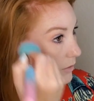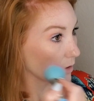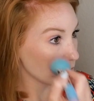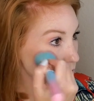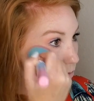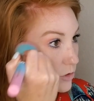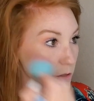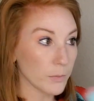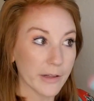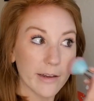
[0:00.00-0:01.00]
to
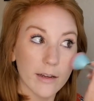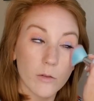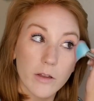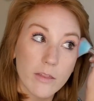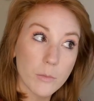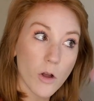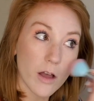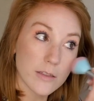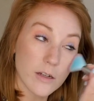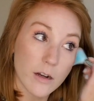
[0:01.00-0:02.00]
just blend in with the
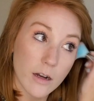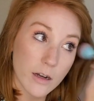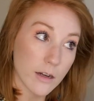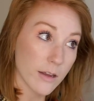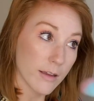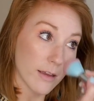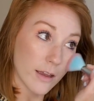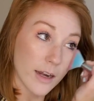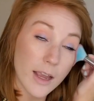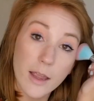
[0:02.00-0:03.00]
bronzer.
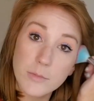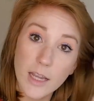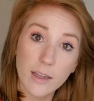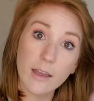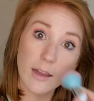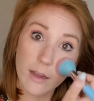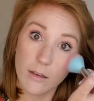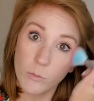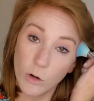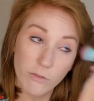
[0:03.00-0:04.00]
And I am taking it like
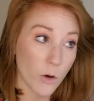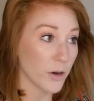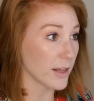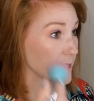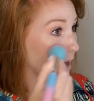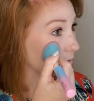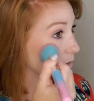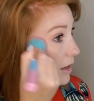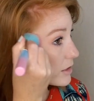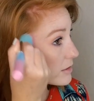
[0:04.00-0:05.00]
more forward as I have
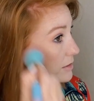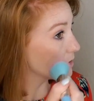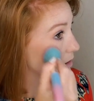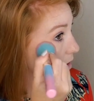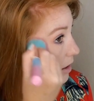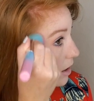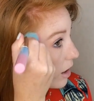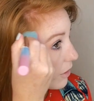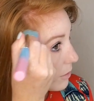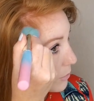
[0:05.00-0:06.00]
less
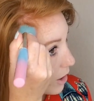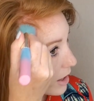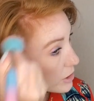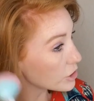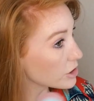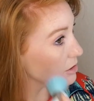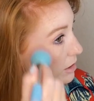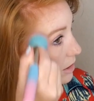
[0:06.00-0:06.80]
on the brush.